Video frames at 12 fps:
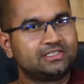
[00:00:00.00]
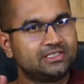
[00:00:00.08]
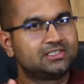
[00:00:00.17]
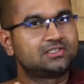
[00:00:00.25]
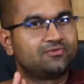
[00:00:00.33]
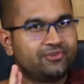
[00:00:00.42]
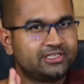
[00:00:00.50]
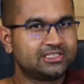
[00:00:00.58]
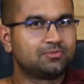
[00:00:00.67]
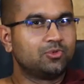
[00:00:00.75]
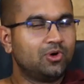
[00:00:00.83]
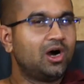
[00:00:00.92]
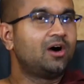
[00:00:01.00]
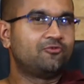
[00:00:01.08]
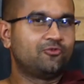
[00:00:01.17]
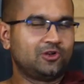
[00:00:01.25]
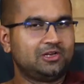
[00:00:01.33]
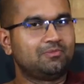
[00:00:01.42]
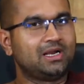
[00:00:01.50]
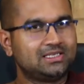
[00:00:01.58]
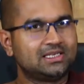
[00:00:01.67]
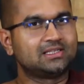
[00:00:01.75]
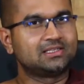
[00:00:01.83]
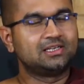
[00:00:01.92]
which is more harmful in
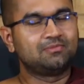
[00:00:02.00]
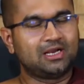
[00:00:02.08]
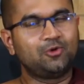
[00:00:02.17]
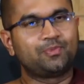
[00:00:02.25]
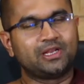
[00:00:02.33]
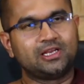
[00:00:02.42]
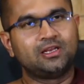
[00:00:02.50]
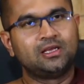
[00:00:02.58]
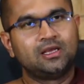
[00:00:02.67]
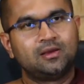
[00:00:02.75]
my opinion,